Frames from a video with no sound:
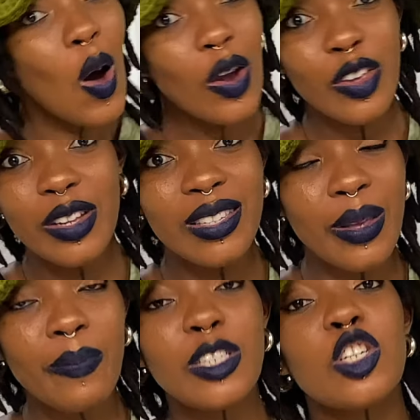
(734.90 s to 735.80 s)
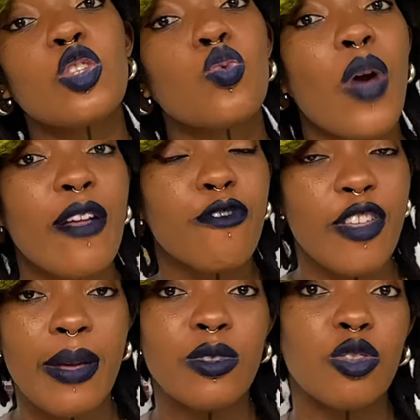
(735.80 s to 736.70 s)
or you could simply just wait for
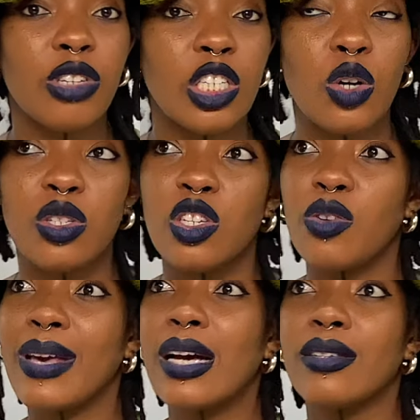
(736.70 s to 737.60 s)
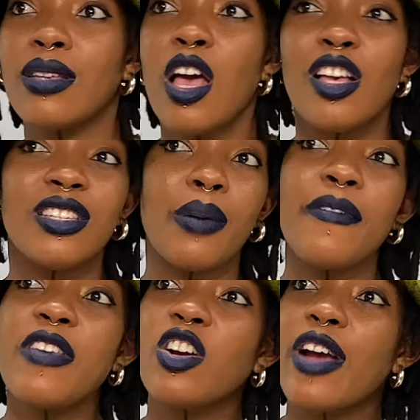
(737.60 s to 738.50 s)
them to reach out to you, because some of
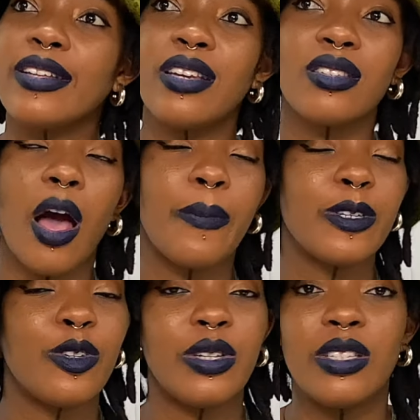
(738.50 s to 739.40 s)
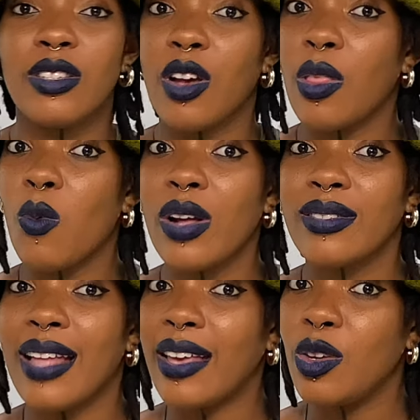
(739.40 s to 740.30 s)
the greatest opportunities are the ones
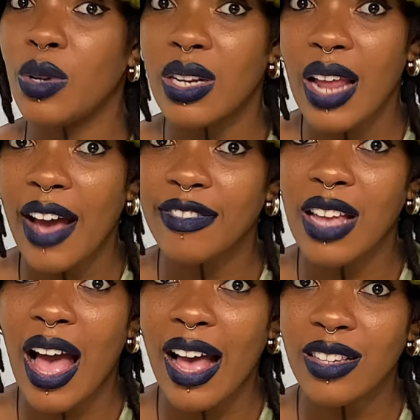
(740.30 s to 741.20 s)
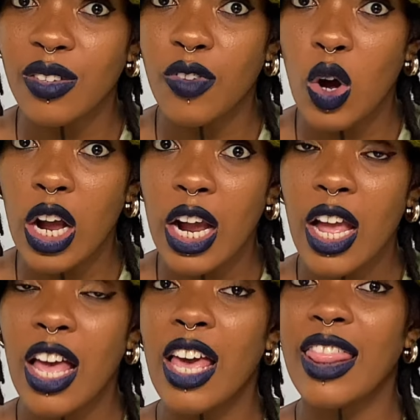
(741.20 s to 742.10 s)
that you didn't have to ask for,
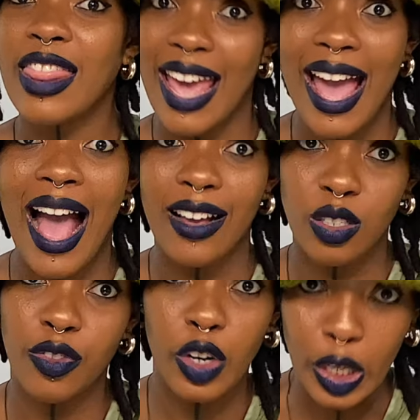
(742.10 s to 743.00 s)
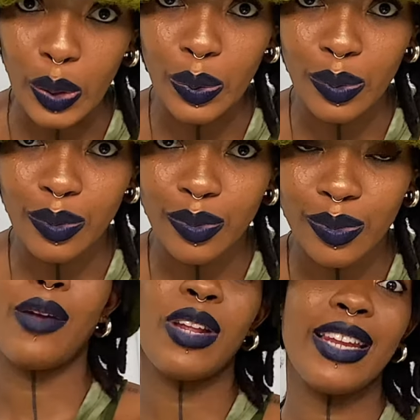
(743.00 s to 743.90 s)
they asked for you.
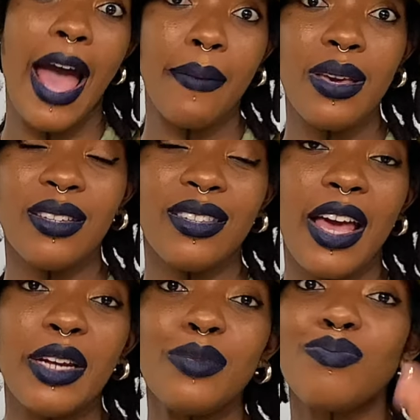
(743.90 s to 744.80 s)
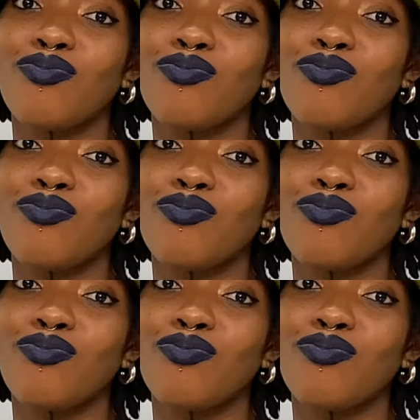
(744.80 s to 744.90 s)
And with that being said,